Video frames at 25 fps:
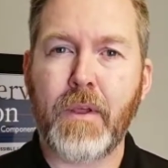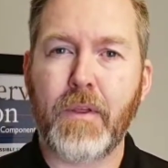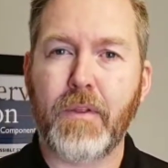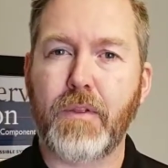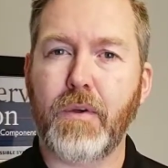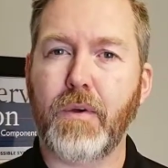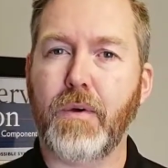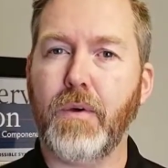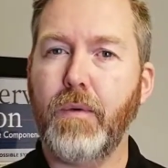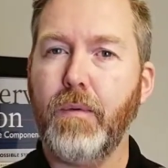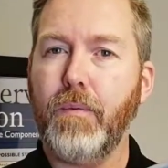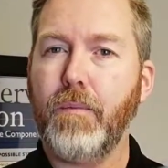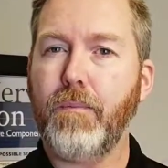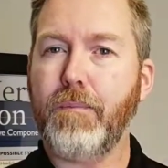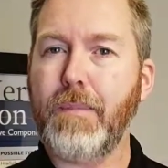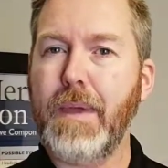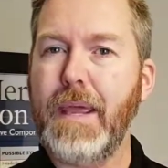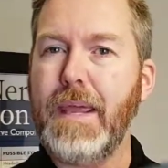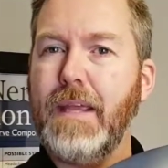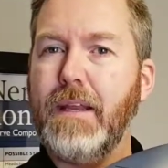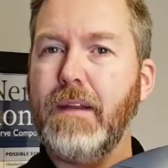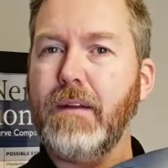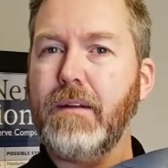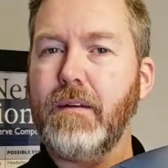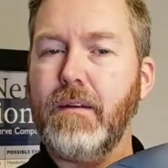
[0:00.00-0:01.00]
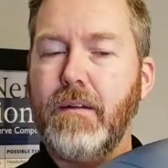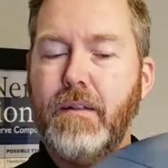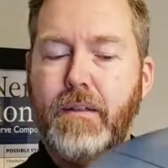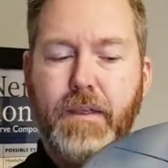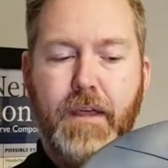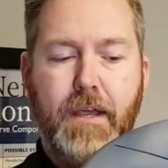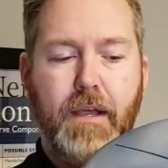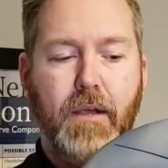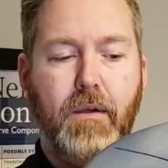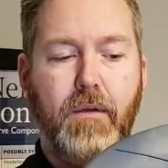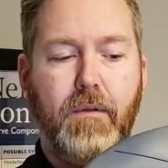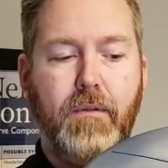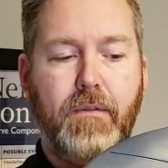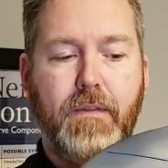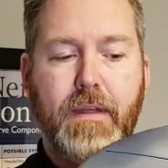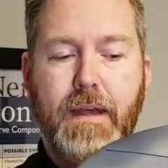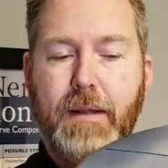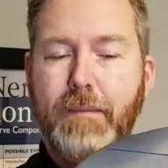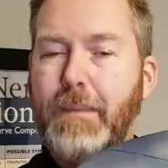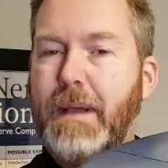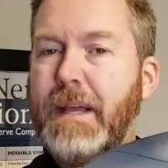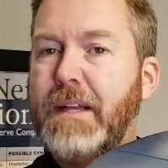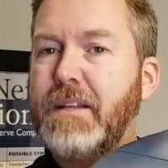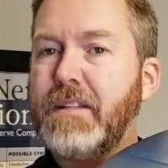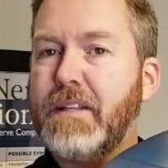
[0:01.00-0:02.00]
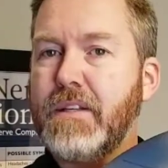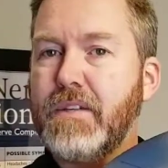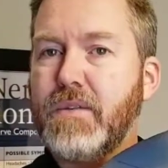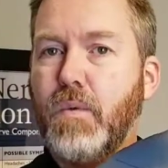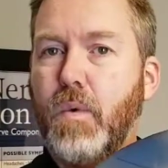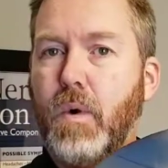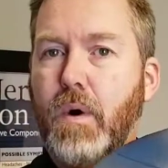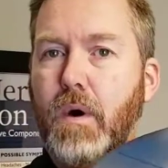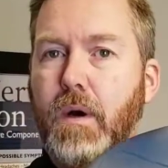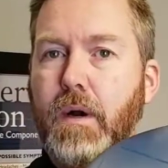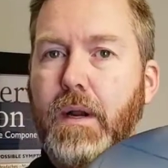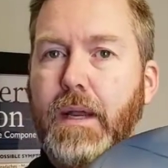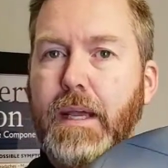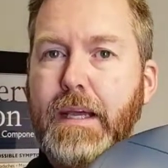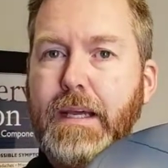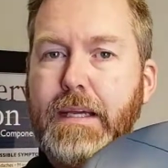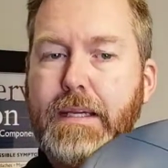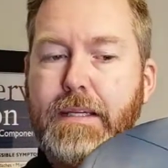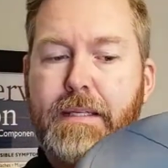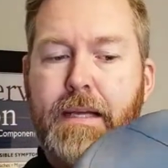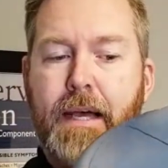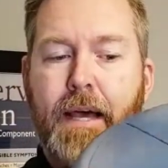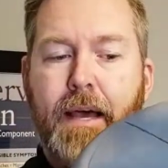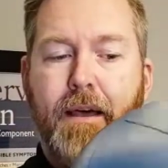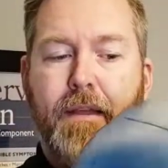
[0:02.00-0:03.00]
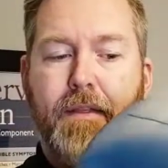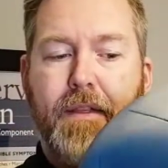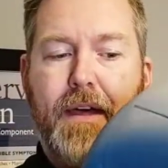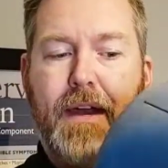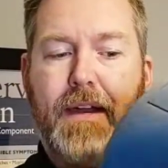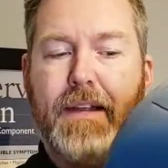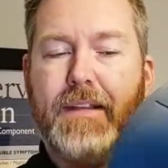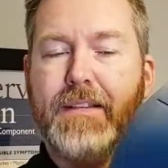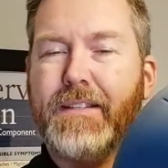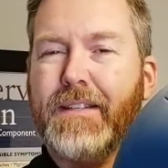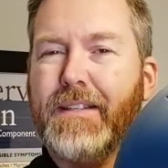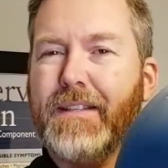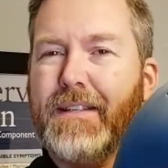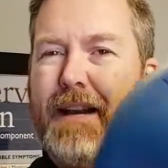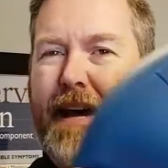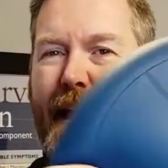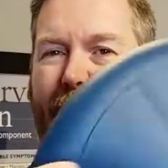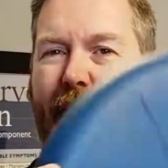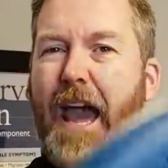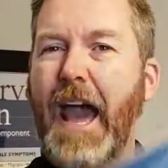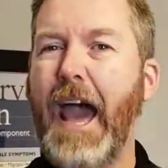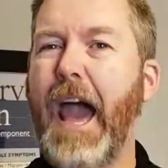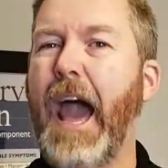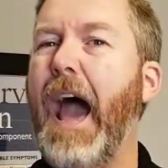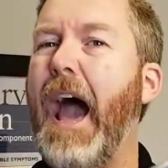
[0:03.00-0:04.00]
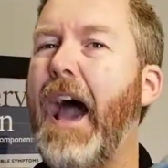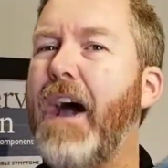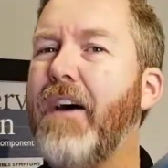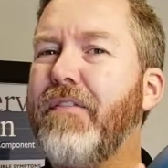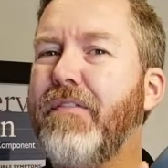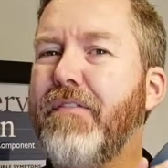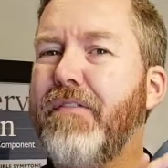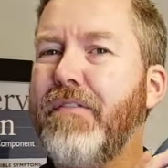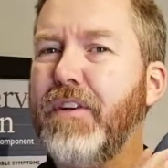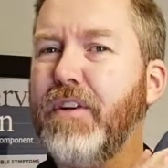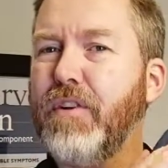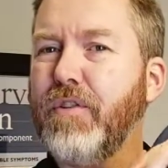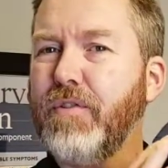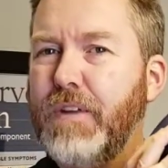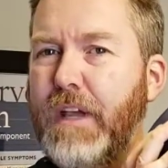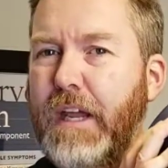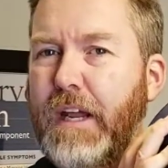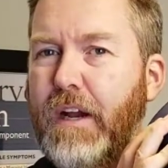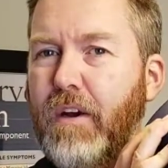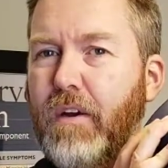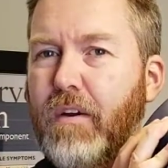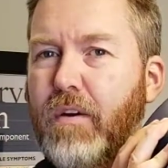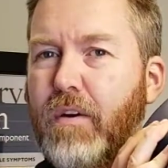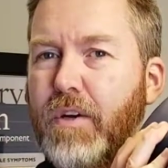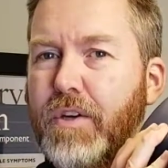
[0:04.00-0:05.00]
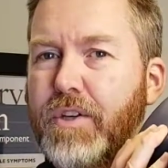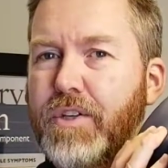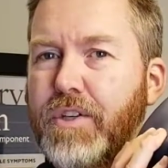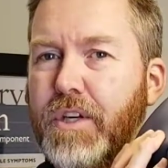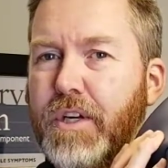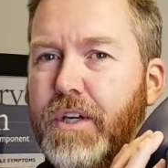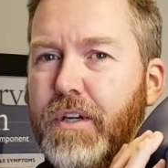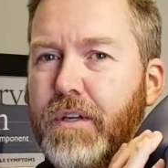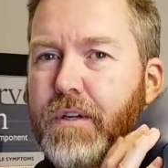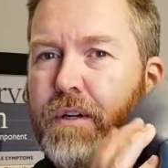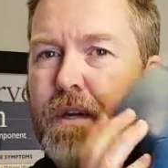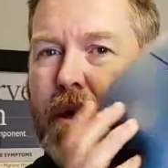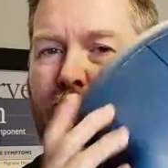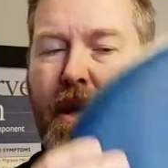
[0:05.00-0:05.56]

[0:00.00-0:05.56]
The main thing that makes this work is that it's a half-filled air cushion.